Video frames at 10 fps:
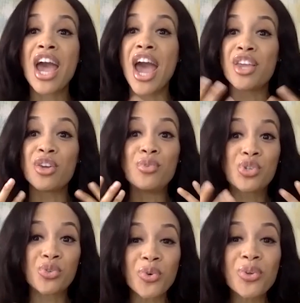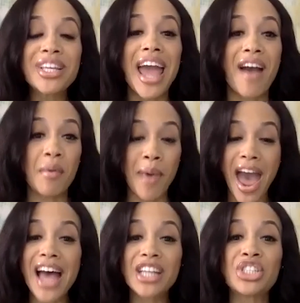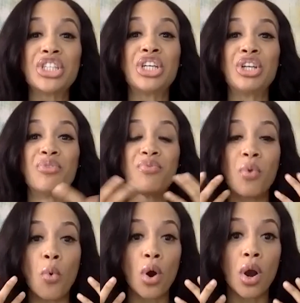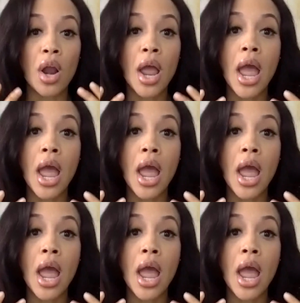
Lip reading: and you truly have a passion for